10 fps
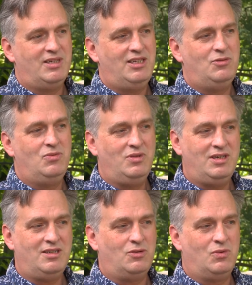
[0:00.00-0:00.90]
But he
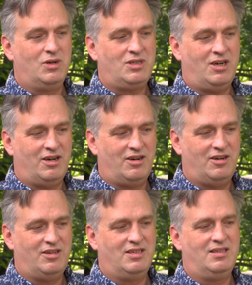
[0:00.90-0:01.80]
really worked
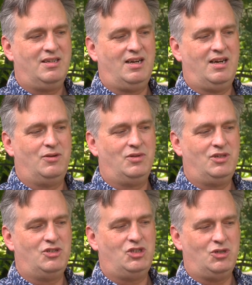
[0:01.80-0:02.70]
hard uh, with
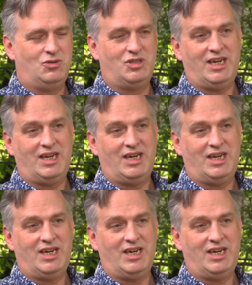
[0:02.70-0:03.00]
his show